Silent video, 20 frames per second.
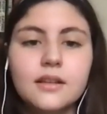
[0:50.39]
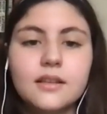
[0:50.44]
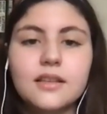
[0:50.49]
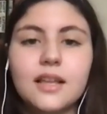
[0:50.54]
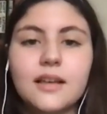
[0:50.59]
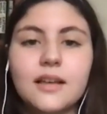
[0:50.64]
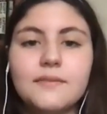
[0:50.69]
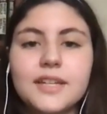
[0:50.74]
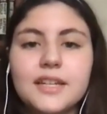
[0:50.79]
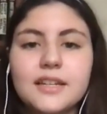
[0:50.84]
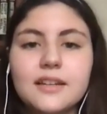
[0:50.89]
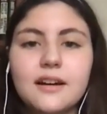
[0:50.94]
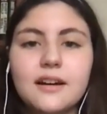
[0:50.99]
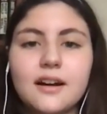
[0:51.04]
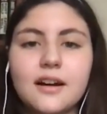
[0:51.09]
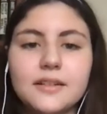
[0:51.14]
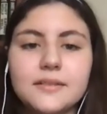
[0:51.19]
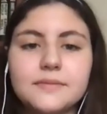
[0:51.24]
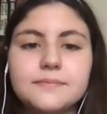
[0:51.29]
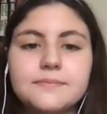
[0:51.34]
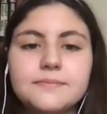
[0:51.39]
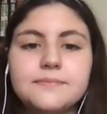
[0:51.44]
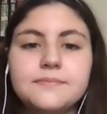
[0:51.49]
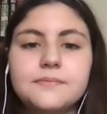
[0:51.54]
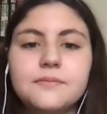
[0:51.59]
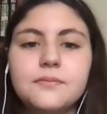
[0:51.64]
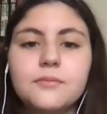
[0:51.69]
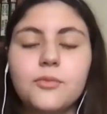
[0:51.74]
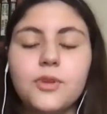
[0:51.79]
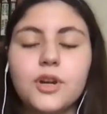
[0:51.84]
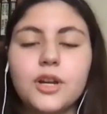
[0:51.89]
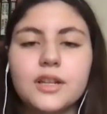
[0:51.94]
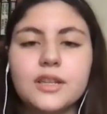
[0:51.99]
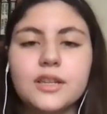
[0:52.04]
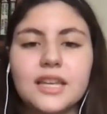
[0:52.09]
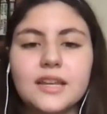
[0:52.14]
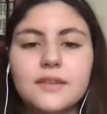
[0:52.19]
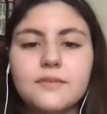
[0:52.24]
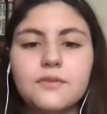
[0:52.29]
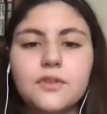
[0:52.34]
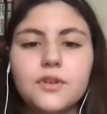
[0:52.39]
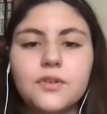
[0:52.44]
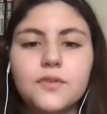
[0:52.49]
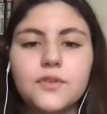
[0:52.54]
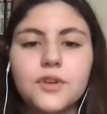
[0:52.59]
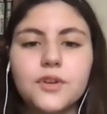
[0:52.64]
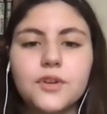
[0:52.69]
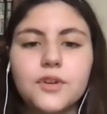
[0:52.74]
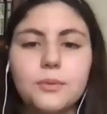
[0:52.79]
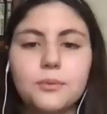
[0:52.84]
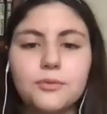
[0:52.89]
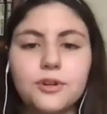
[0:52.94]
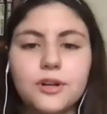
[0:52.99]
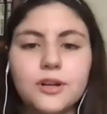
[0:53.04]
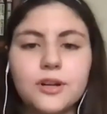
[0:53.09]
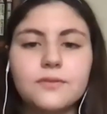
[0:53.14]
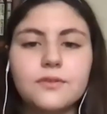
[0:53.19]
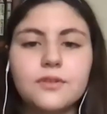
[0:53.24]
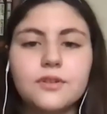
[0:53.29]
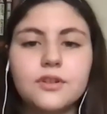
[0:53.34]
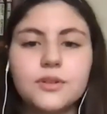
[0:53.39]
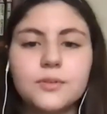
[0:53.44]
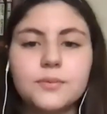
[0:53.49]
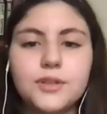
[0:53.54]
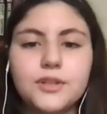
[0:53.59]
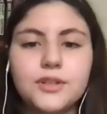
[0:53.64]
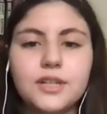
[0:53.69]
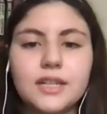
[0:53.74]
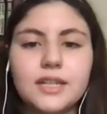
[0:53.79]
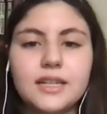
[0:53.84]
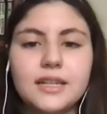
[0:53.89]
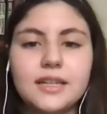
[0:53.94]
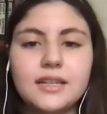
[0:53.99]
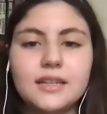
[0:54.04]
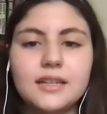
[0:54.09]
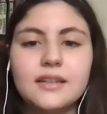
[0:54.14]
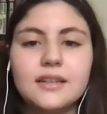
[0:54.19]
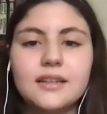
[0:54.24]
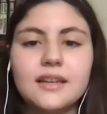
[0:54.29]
Loving God, we are thankful for our prayerful community